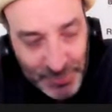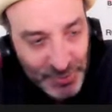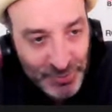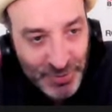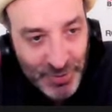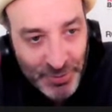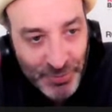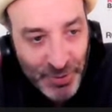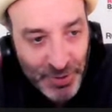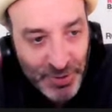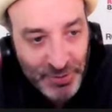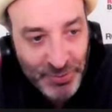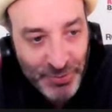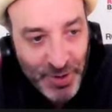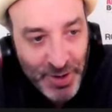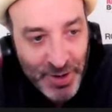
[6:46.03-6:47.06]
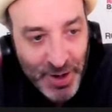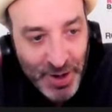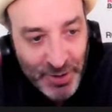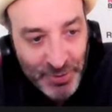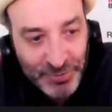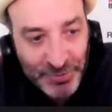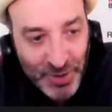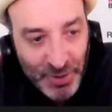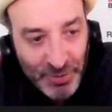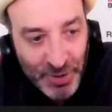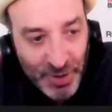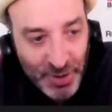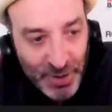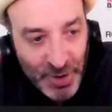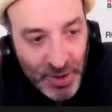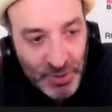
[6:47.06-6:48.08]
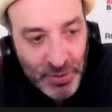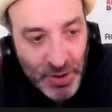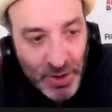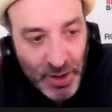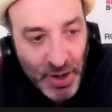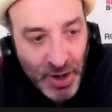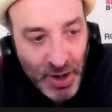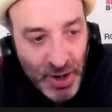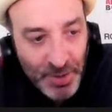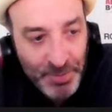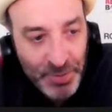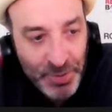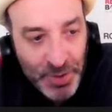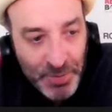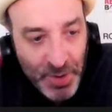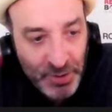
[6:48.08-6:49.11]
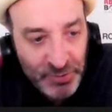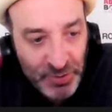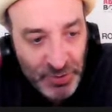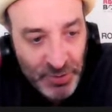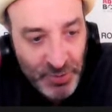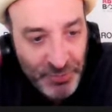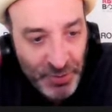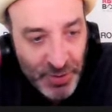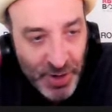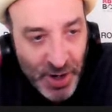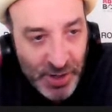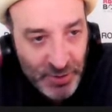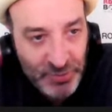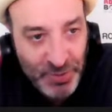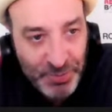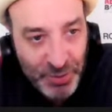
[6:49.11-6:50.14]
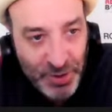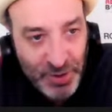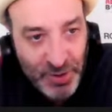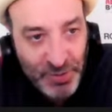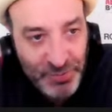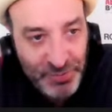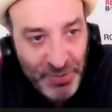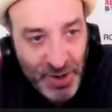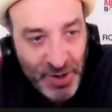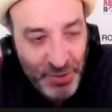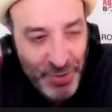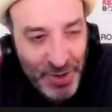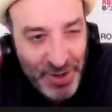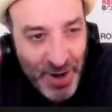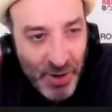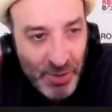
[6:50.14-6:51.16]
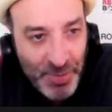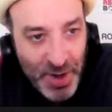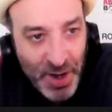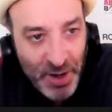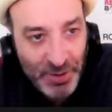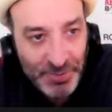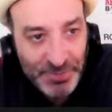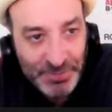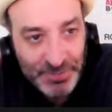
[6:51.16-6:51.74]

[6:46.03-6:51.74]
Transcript: It's gonna work its way out. So, you mentioned that Varela is a pretty good fighter. What do you know about him?